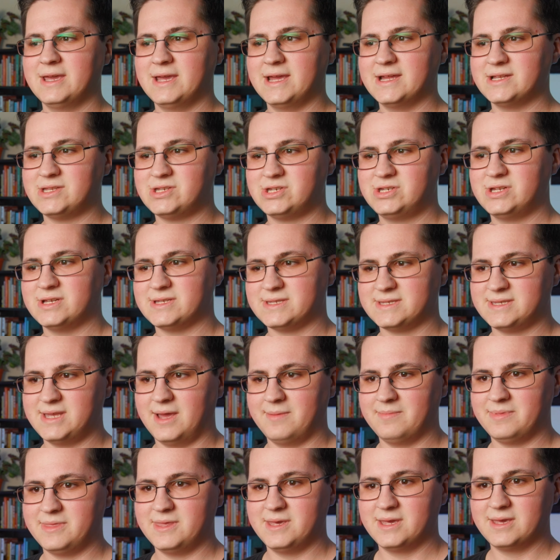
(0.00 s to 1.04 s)
It's just
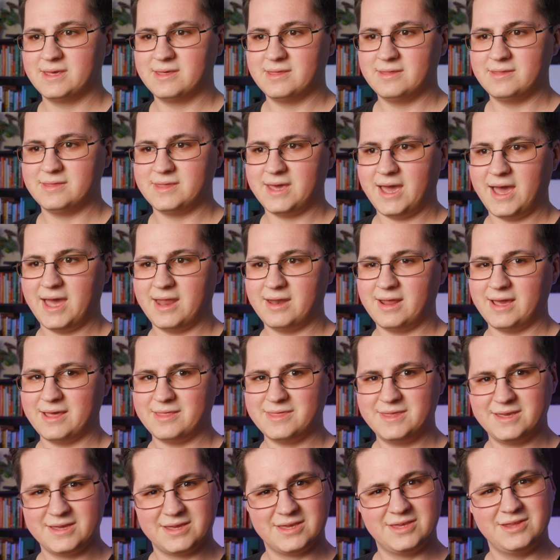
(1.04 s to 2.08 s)
something that I
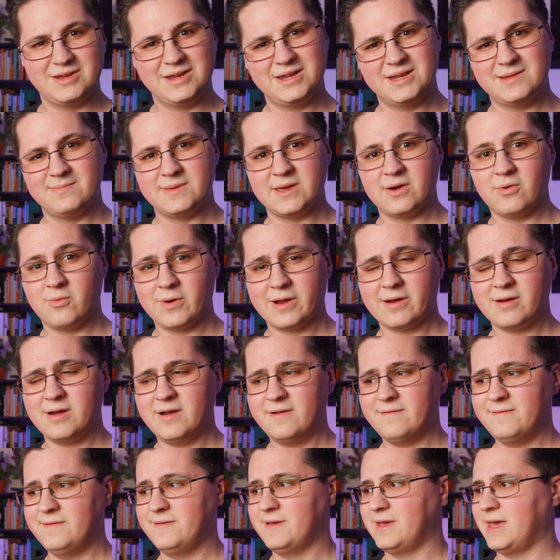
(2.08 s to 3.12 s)
think you need to be aware
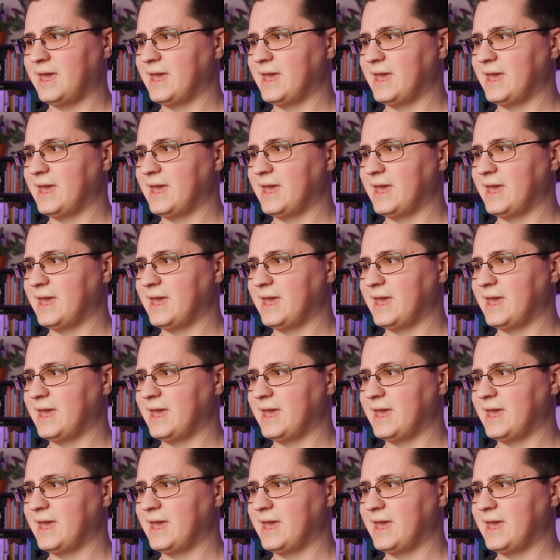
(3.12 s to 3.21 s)
of,